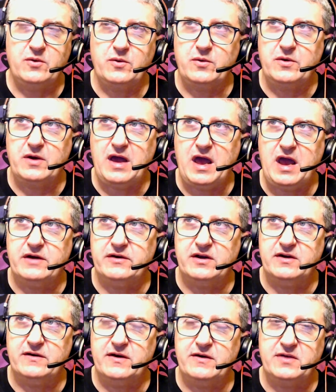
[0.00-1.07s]
area
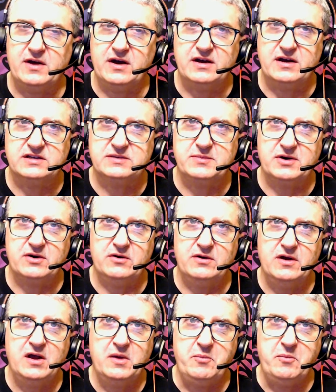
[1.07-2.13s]
of the hospital.
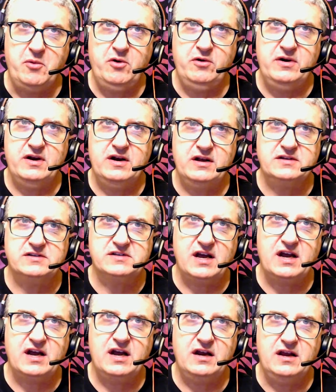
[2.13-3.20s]
Mood and
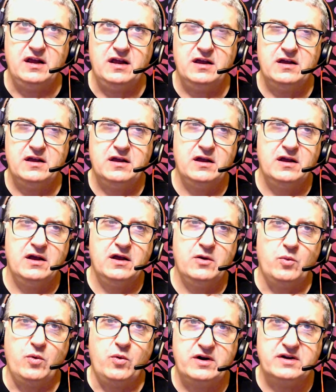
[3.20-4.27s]
anxiety.
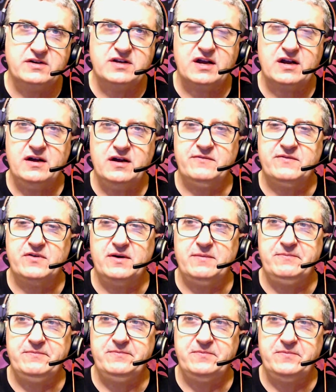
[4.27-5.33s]
Where does that come
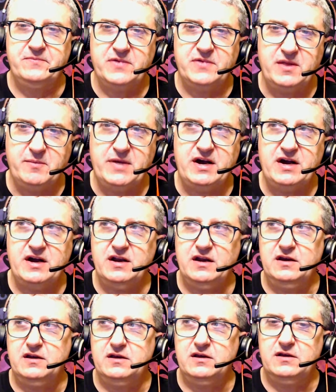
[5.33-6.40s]
from? The
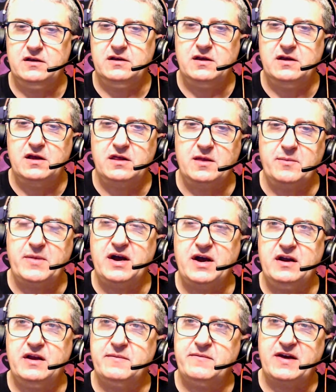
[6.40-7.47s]
mind. The
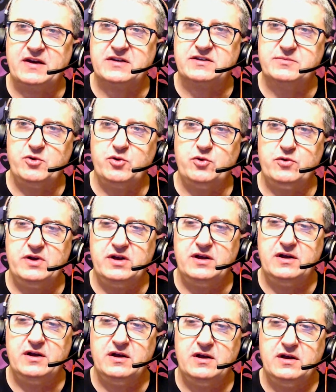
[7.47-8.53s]
mind affects mood.
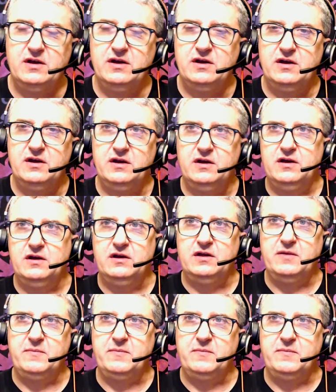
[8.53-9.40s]
The